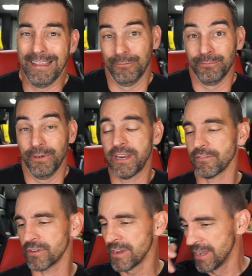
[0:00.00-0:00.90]

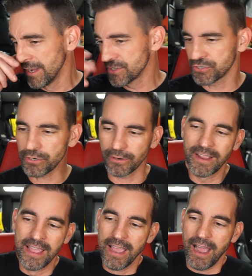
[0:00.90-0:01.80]
Whatever, sure.
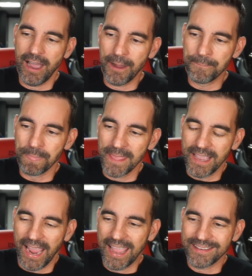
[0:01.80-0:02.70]
And
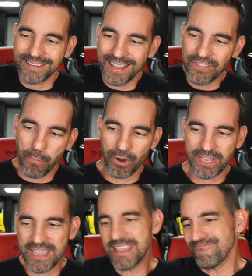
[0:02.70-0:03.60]
the
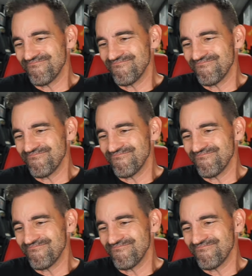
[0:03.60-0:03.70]
marquee